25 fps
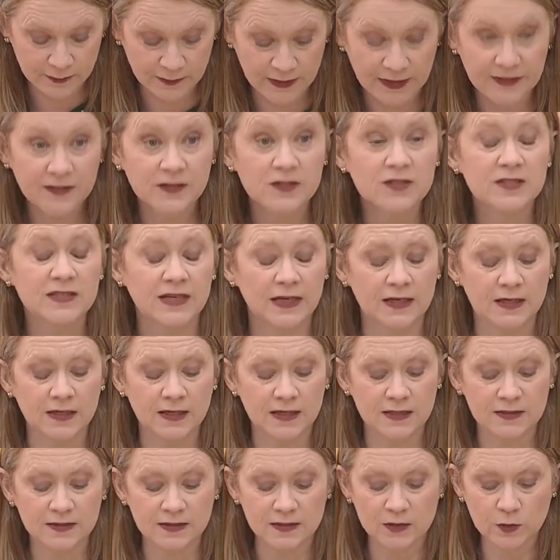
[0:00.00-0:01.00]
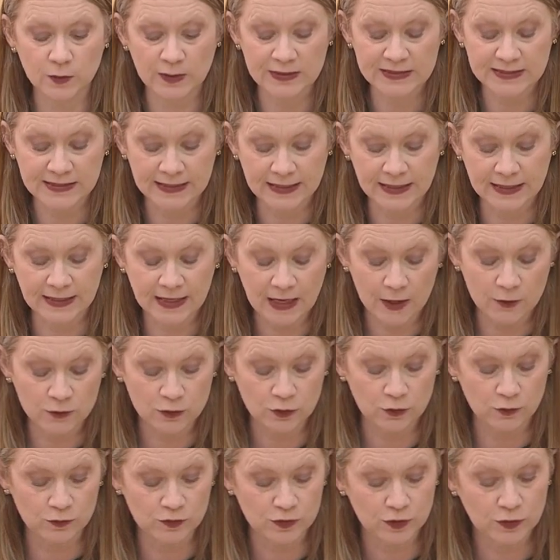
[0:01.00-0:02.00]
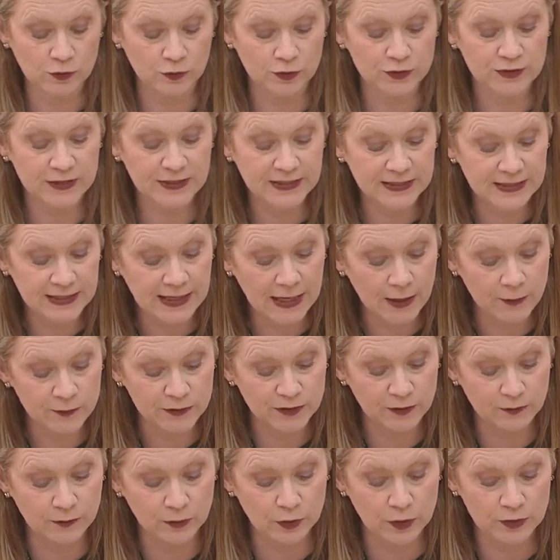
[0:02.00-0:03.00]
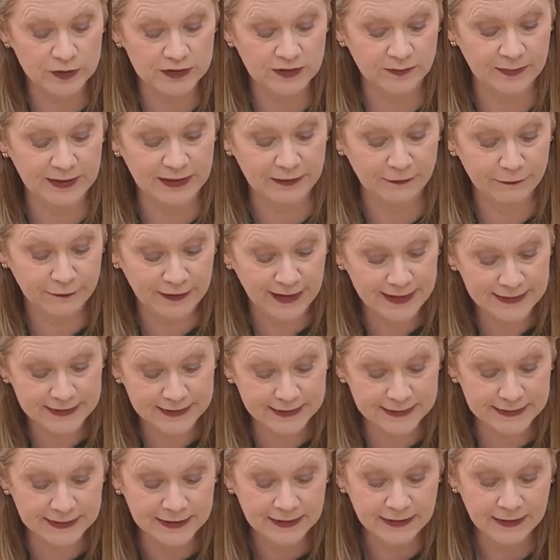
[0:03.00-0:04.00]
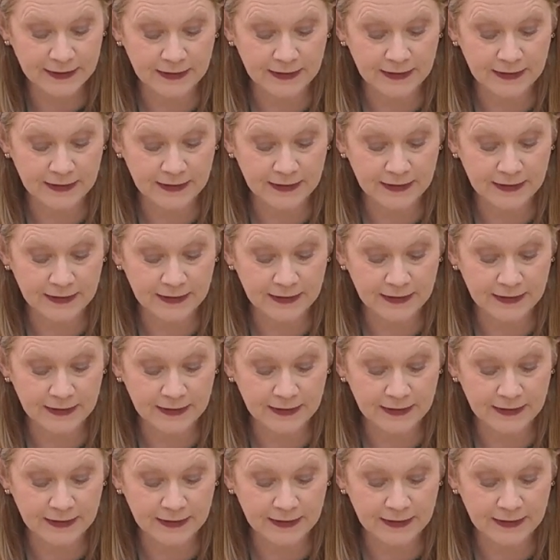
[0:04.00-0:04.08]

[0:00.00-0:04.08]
My understanding is that 29 households across 3 housing blocks have been affected,